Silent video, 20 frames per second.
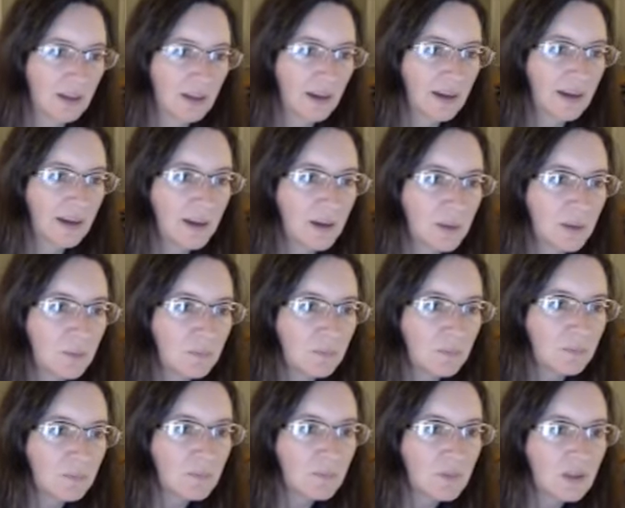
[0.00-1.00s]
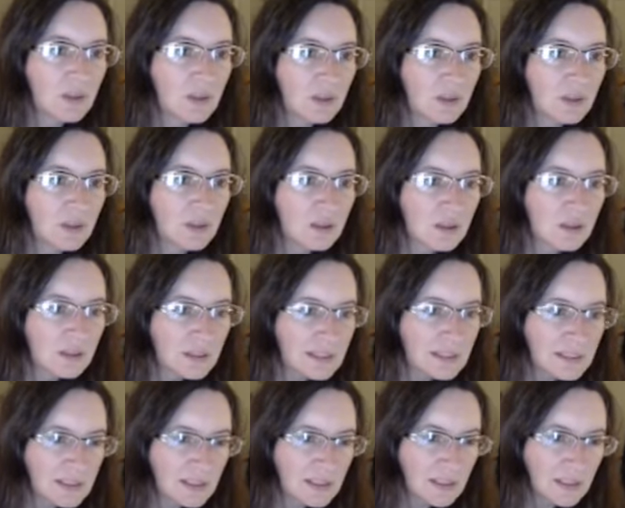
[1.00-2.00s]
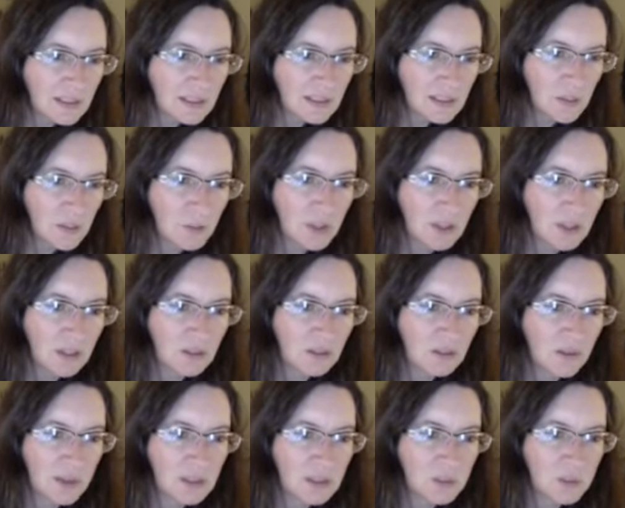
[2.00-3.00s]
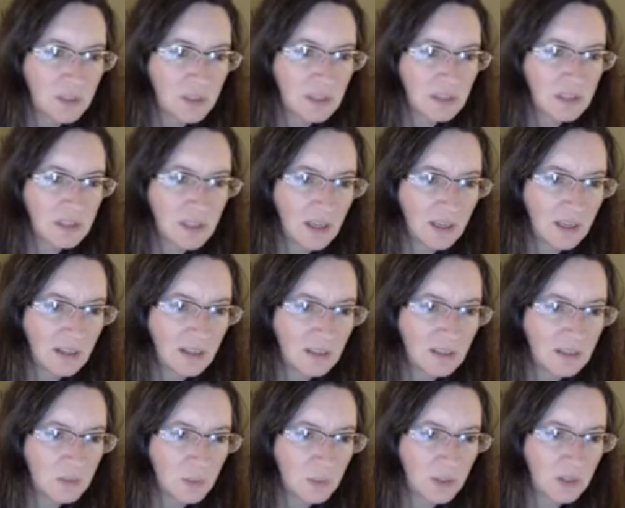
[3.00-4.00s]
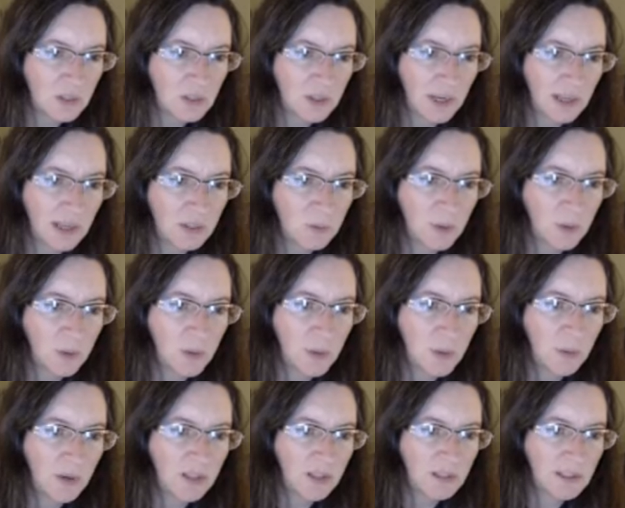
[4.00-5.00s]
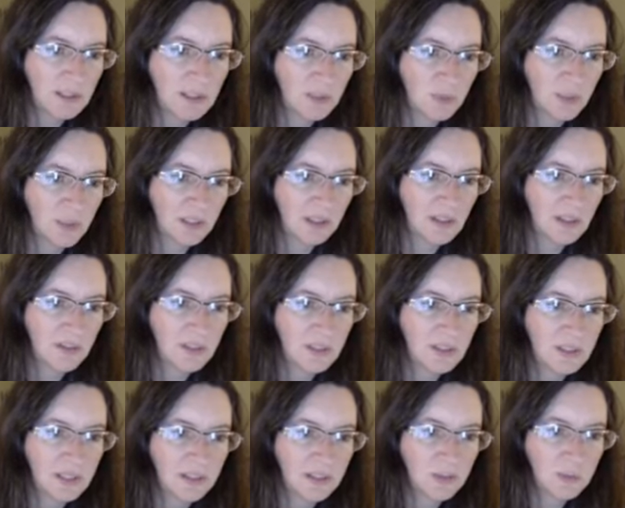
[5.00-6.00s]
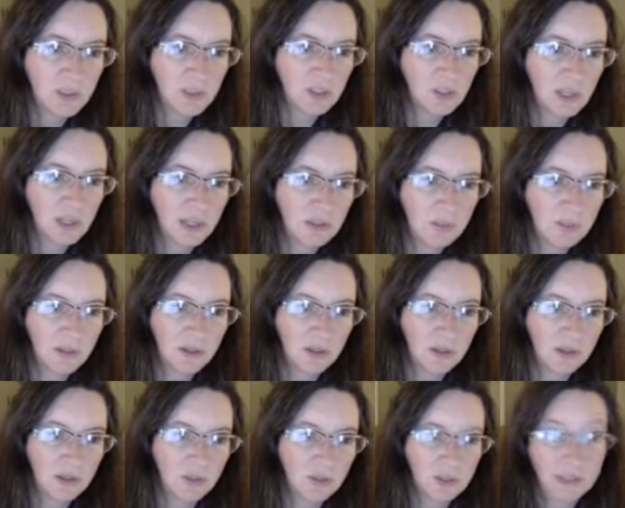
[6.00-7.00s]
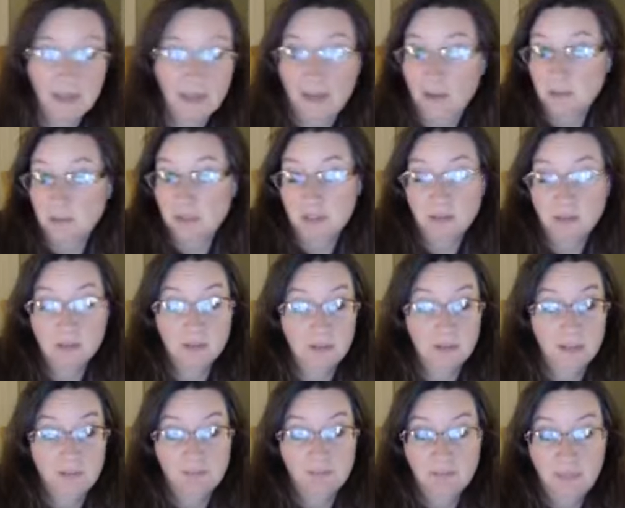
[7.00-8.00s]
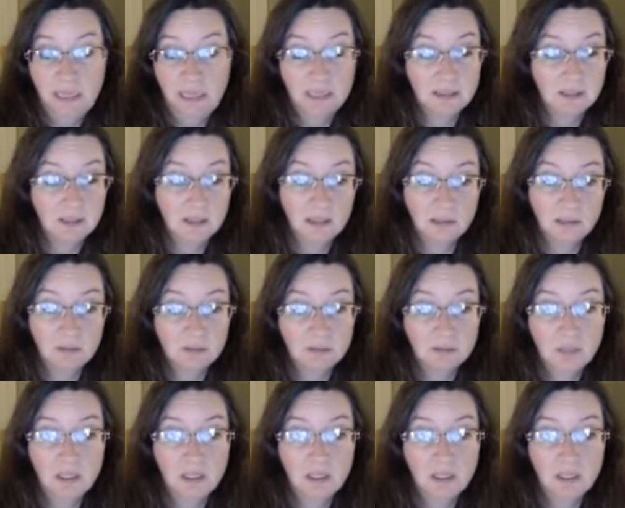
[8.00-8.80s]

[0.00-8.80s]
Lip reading: Um, let's see, someone in Facebook says, we attract what we want, and if we love ourselves, we attract better energy. Absolutely, hands down.